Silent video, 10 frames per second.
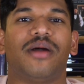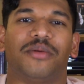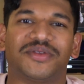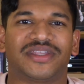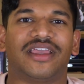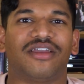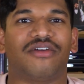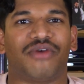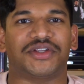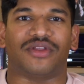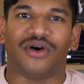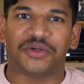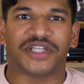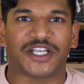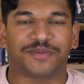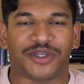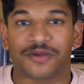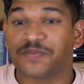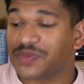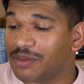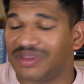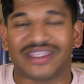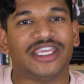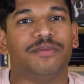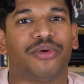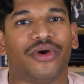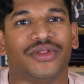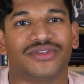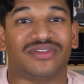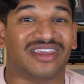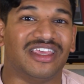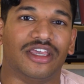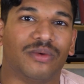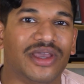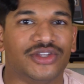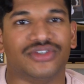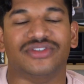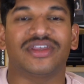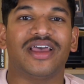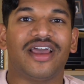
I'm not saying write out the whole textbook, but the key points, the key equations,